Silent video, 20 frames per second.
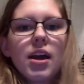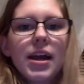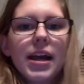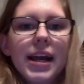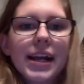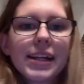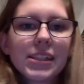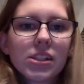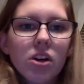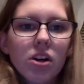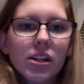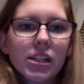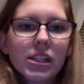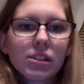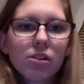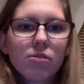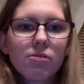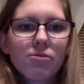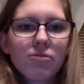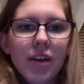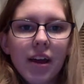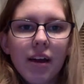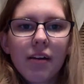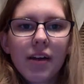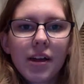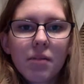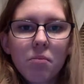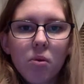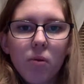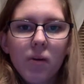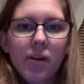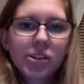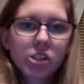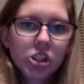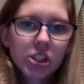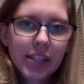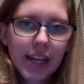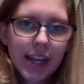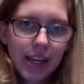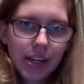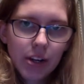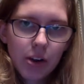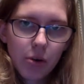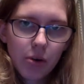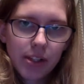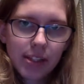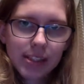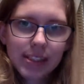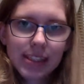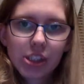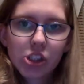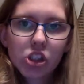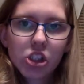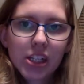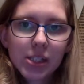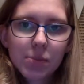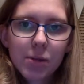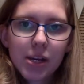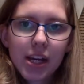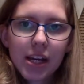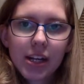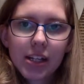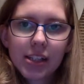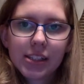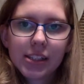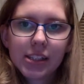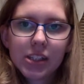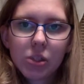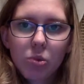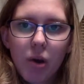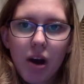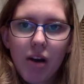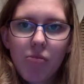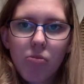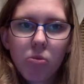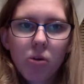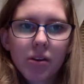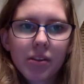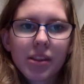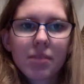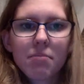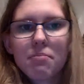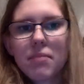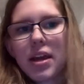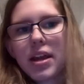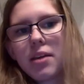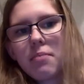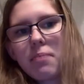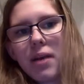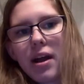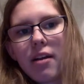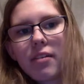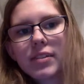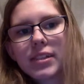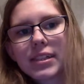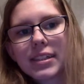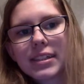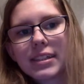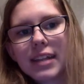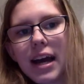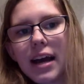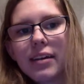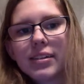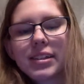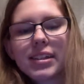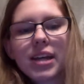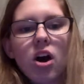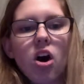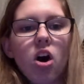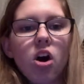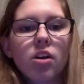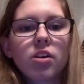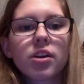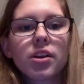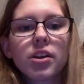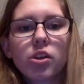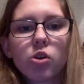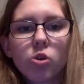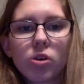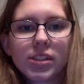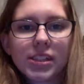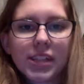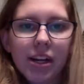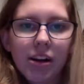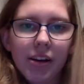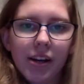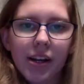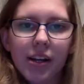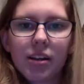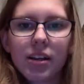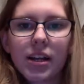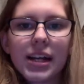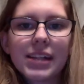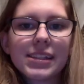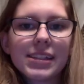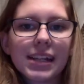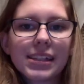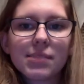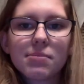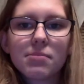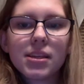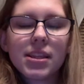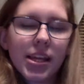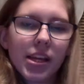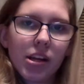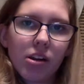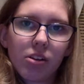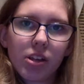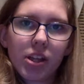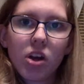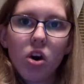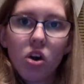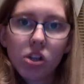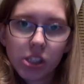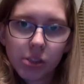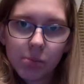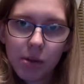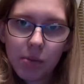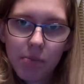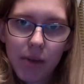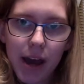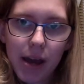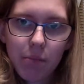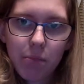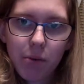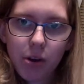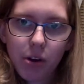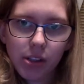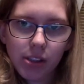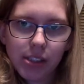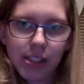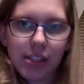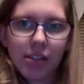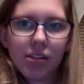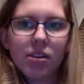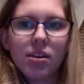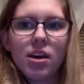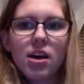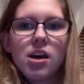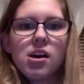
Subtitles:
It's also very important to take notice that just because you have one of the many parenting styles that aren't authoritarian, it doesn't mean that you're the ultimate bad person.